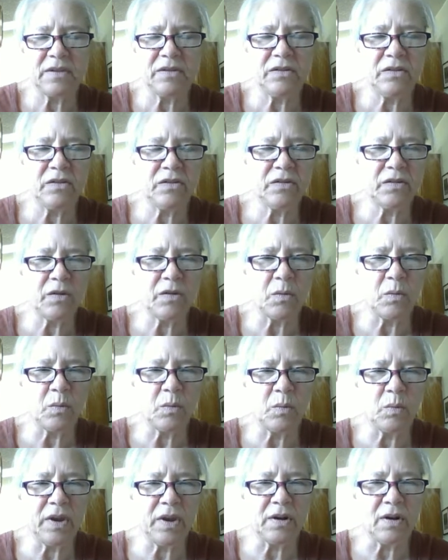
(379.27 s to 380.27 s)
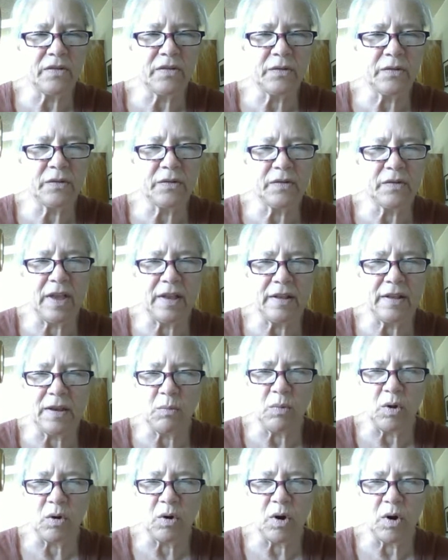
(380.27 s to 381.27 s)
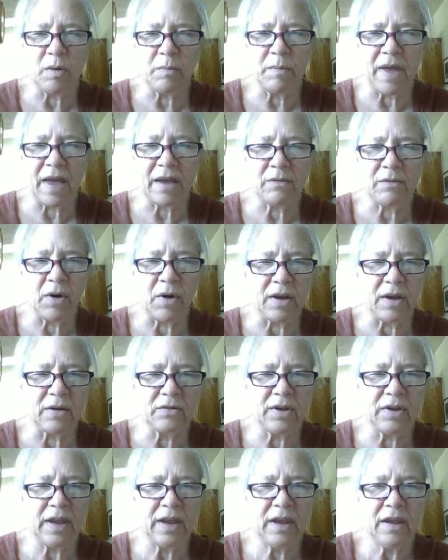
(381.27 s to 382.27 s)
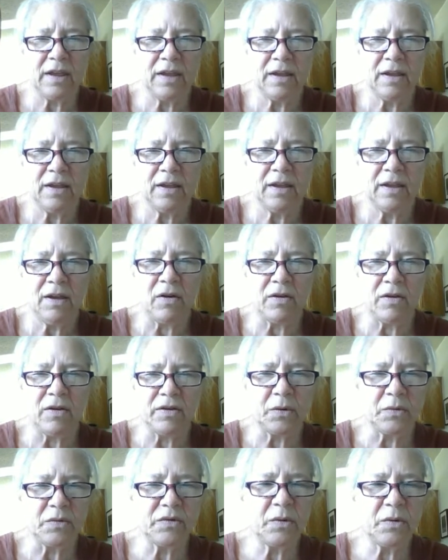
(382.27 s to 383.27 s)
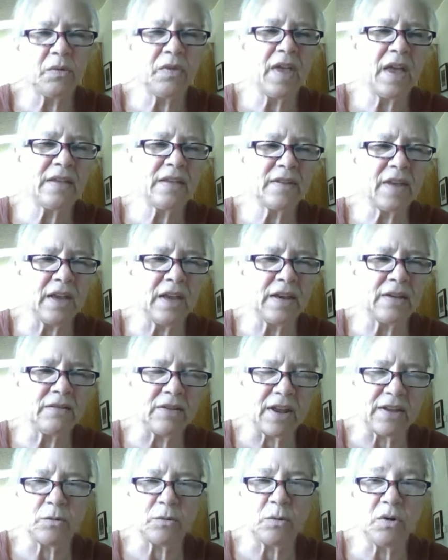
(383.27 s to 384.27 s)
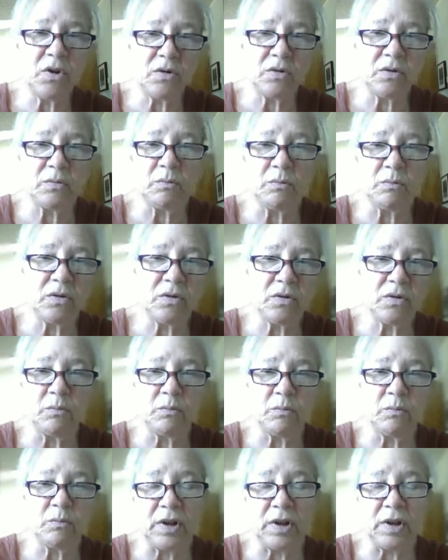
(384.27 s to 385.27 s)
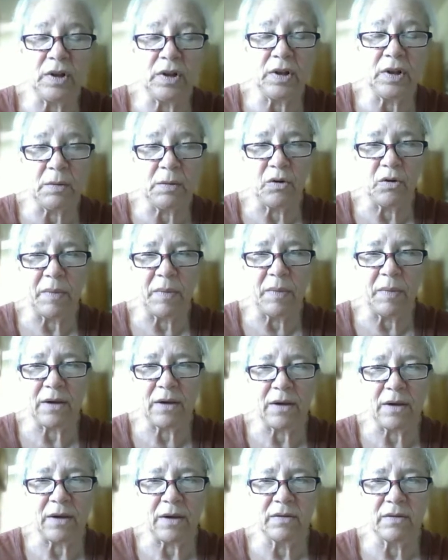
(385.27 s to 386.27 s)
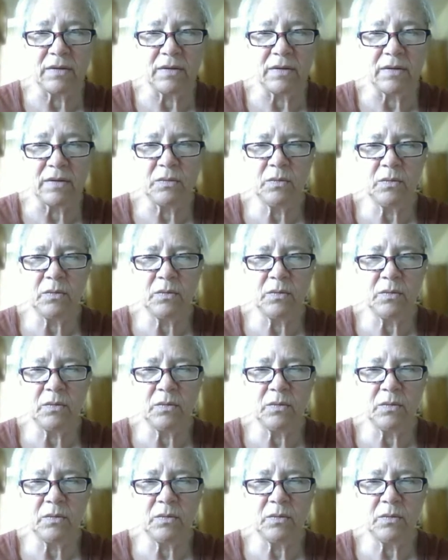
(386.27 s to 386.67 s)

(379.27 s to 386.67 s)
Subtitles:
so we can also slightly blur our background also, so that's kind of nice. Or you can really blur your background, which is